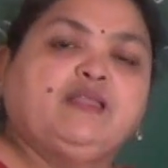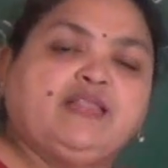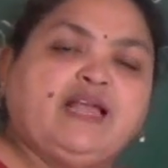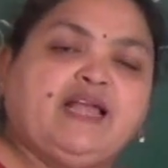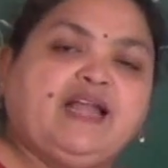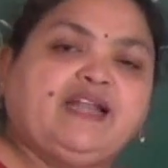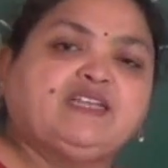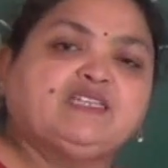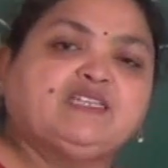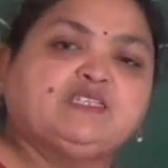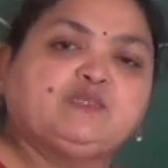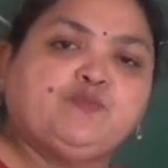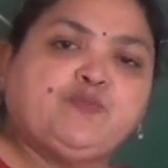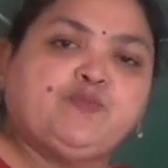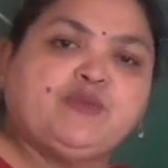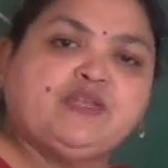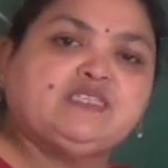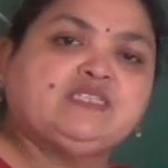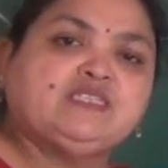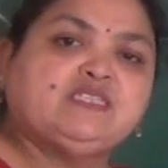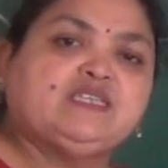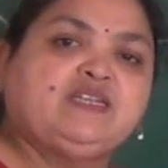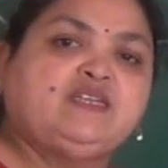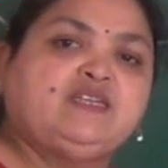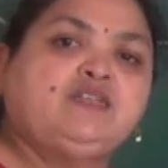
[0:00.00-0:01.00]
that is
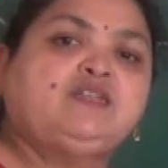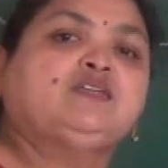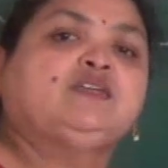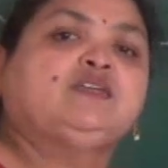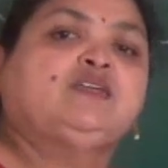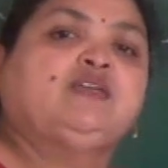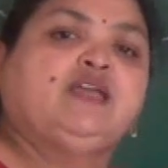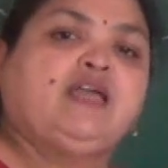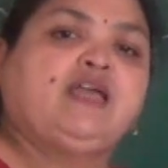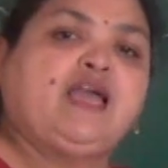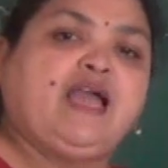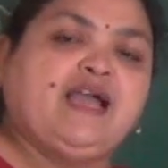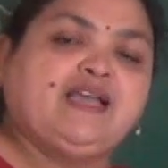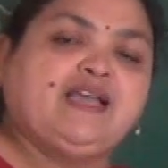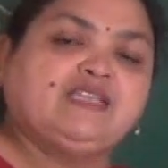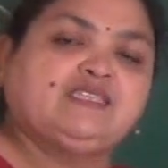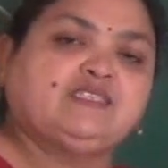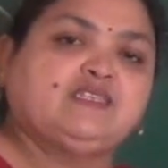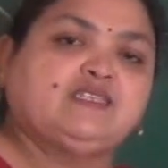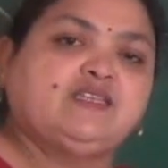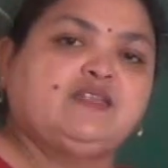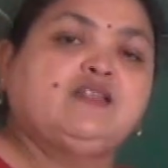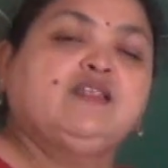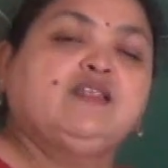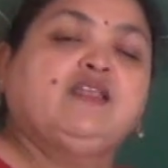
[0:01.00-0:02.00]
present as
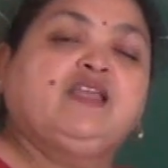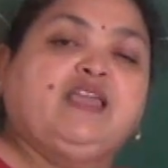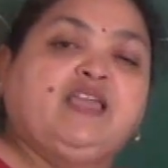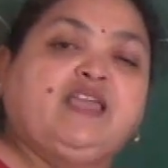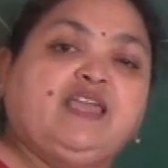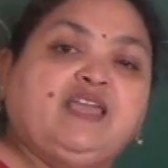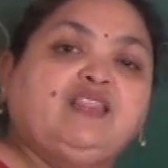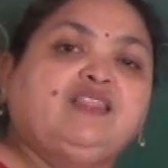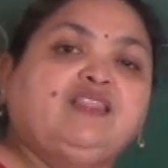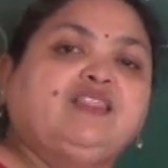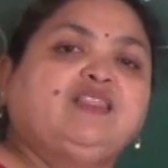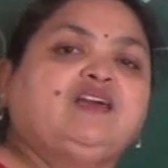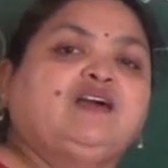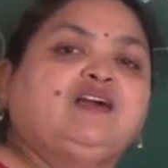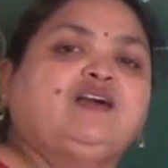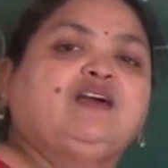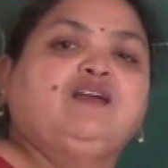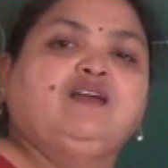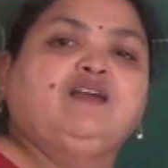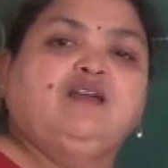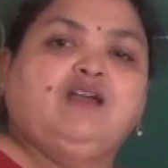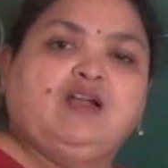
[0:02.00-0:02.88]
in the